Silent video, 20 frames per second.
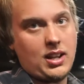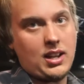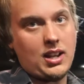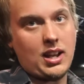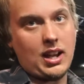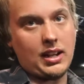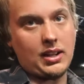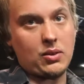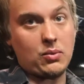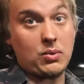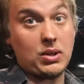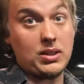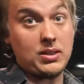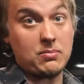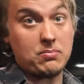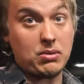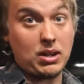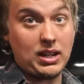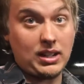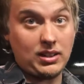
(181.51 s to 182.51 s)
I got to run the
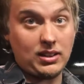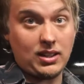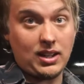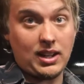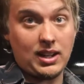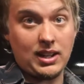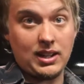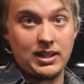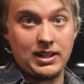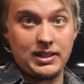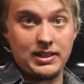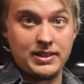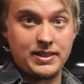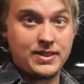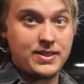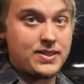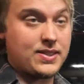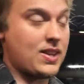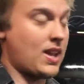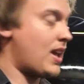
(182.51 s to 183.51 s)
brake
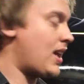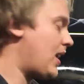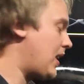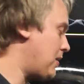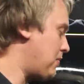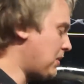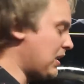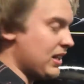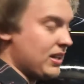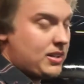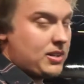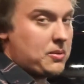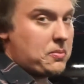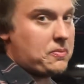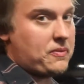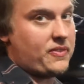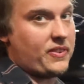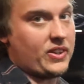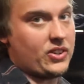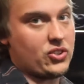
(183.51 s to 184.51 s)
lines. I might end up
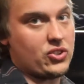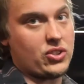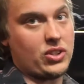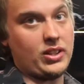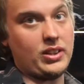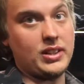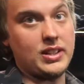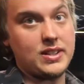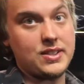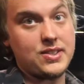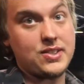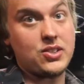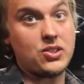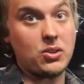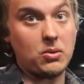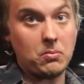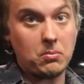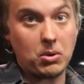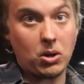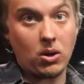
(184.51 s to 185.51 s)
finishing this
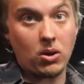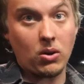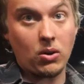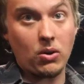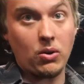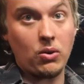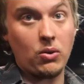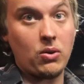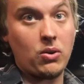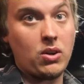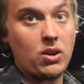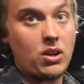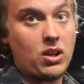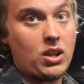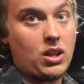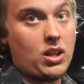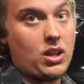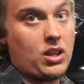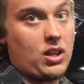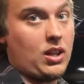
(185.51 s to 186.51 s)
tomorrow.
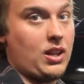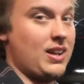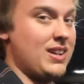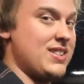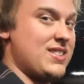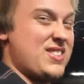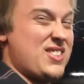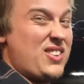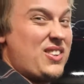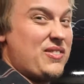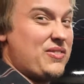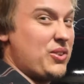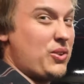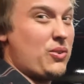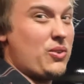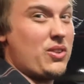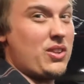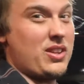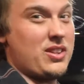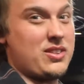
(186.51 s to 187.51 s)
I still have the
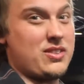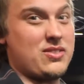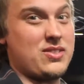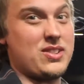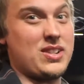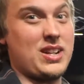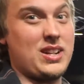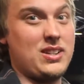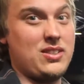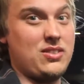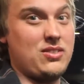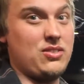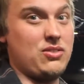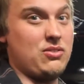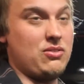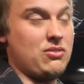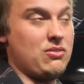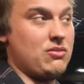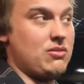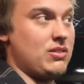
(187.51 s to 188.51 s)
whole other side to
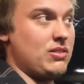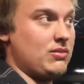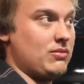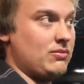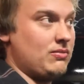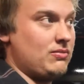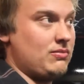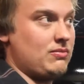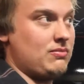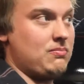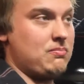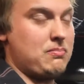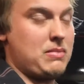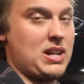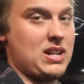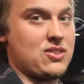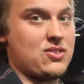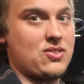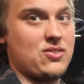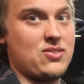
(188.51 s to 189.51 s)
do, and
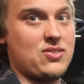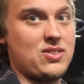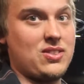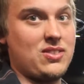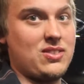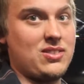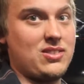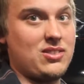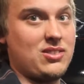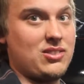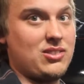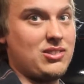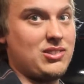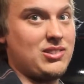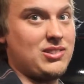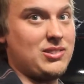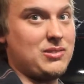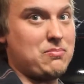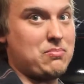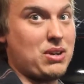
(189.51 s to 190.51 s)
master cylinder
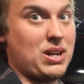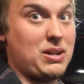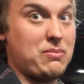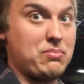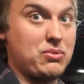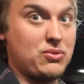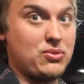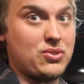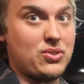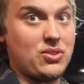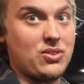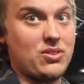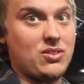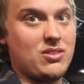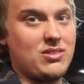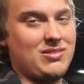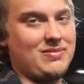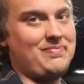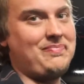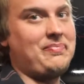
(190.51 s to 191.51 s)
and the brake
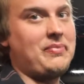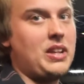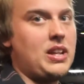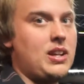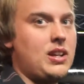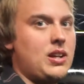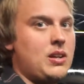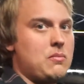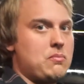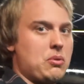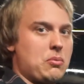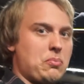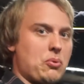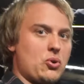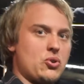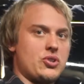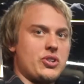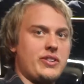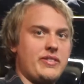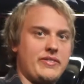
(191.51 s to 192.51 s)
booster and
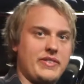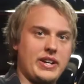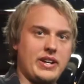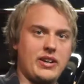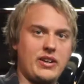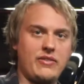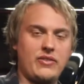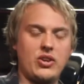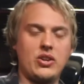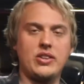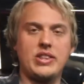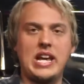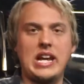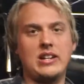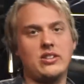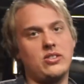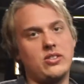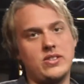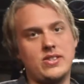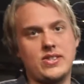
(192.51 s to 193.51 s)
proportioning valve, all
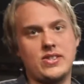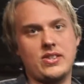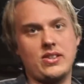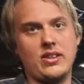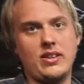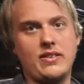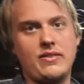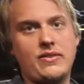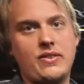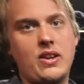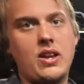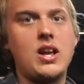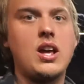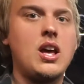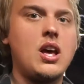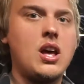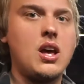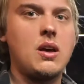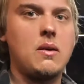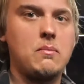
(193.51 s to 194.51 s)
that good stuff.
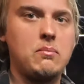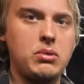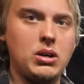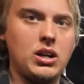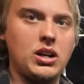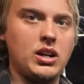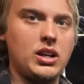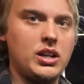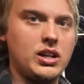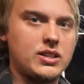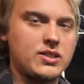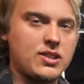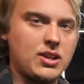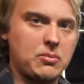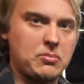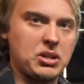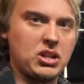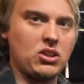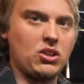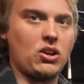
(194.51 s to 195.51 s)
But it's
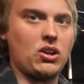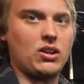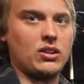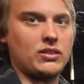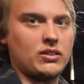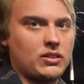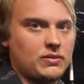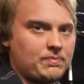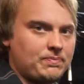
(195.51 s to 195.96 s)
coming along